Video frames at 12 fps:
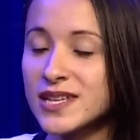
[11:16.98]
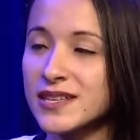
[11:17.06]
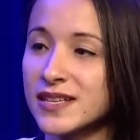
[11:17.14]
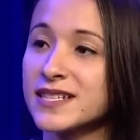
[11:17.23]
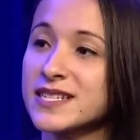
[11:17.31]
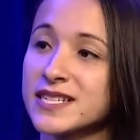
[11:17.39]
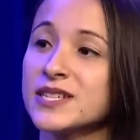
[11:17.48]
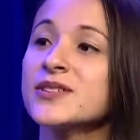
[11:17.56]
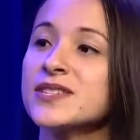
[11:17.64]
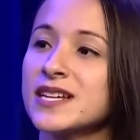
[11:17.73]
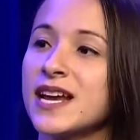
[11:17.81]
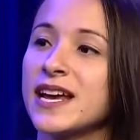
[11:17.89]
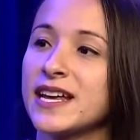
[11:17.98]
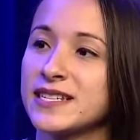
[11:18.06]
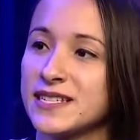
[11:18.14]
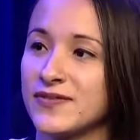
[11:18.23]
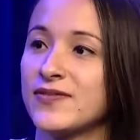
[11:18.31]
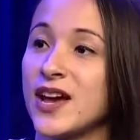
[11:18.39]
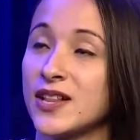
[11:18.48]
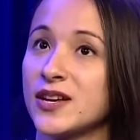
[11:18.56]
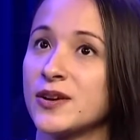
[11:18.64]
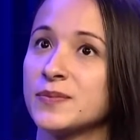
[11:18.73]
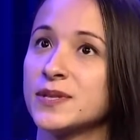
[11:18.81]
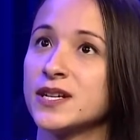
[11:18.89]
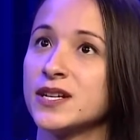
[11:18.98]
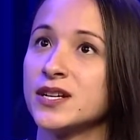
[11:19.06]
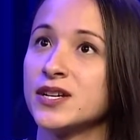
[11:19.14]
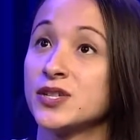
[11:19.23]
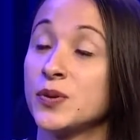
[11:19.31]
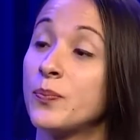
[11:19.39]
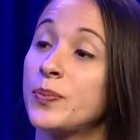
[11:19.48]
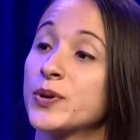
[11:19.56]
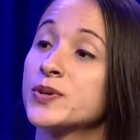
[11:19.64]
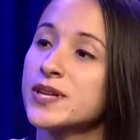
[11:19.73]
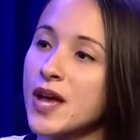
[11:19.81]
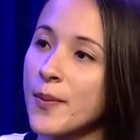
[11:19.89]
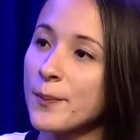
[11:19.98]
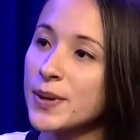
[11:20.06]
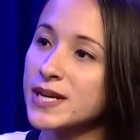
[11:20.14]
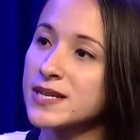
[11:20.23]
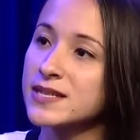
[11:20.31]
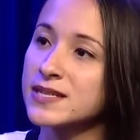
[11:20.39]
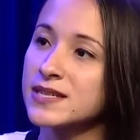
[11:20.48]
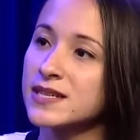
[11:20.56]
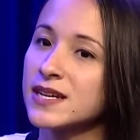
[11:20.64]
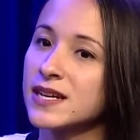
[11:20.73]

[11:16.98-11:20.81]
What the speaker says: that the skills that I had developed to build companies,